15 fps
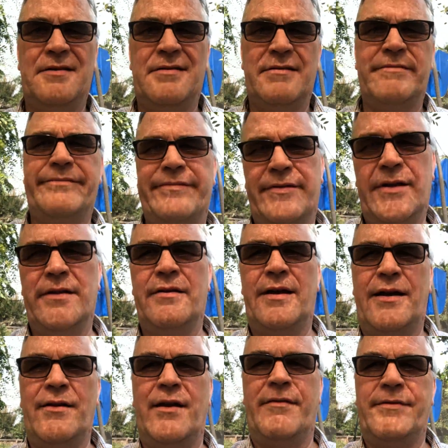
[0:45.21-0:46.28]
I
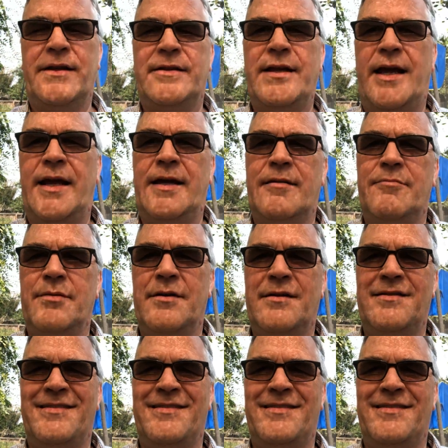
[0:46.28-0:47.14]
don't have to take it, but